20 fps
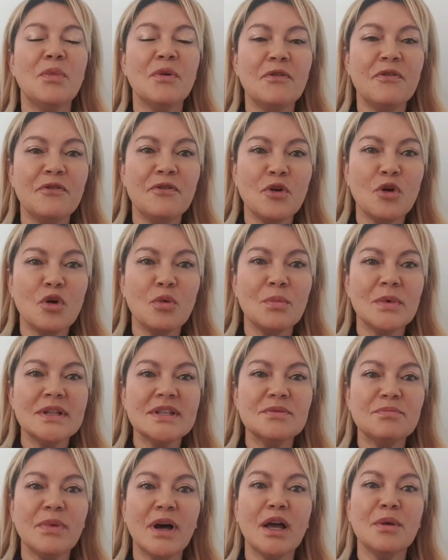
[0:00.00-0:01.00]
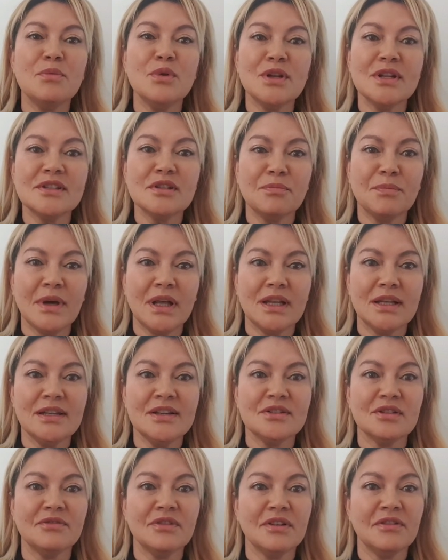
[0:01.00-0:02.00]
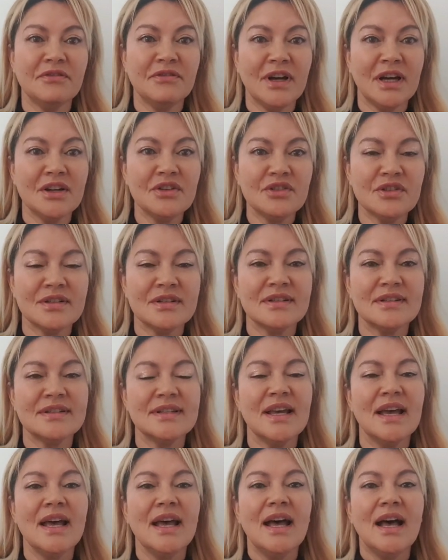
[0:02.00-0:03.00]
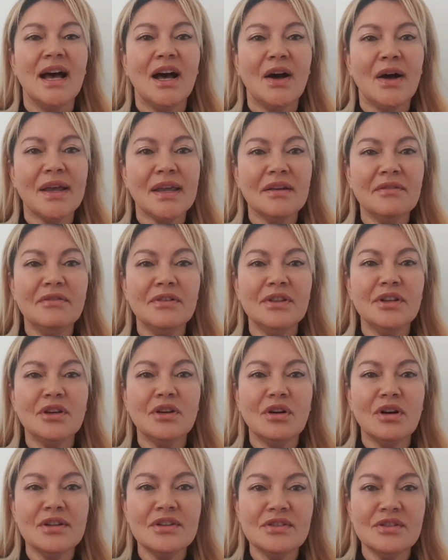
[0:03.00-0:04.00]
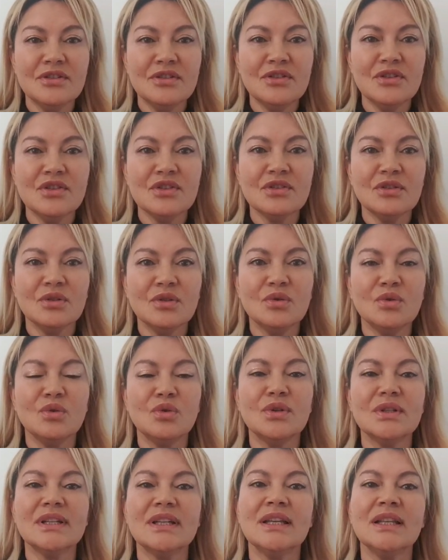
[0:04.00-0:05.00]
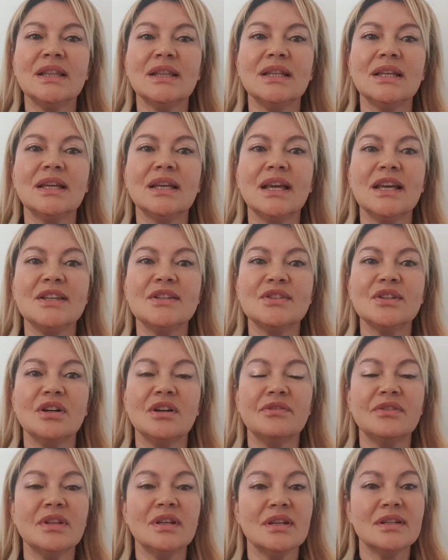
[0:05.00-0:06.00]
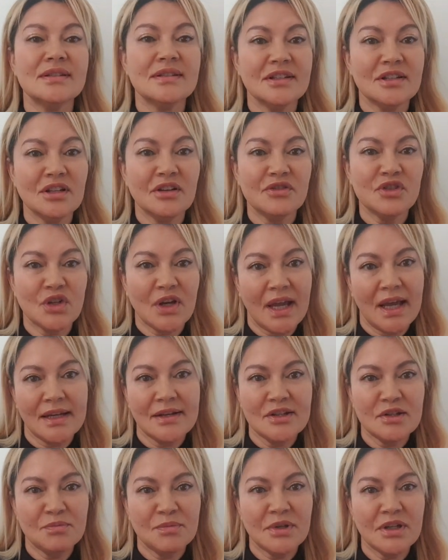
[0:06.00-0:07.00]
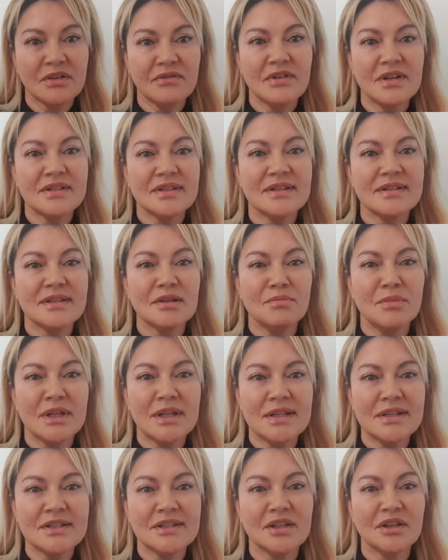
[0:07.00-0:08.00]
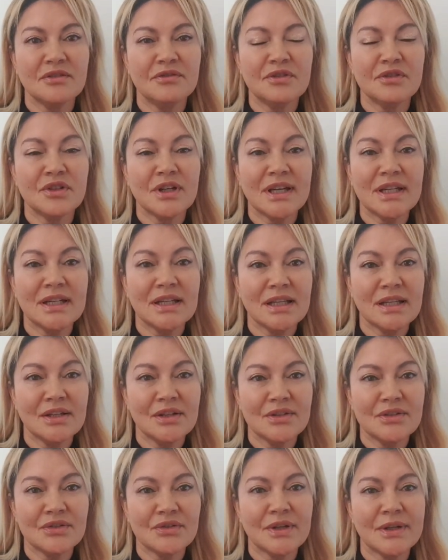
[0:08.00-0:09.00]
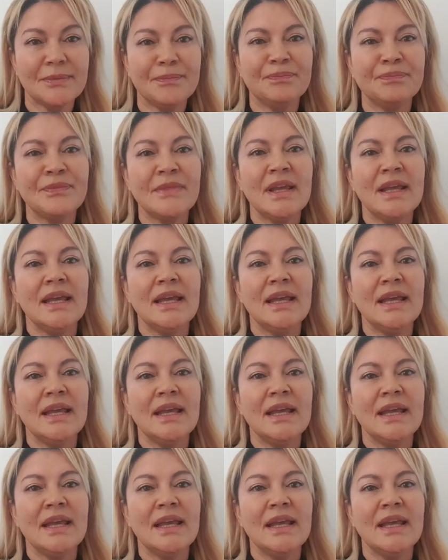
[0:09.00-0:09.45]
performance by municipalities of their functions. However, the Constitutional Court, in the case of the City of Johannesburg versus the Minister of Trade and Industry,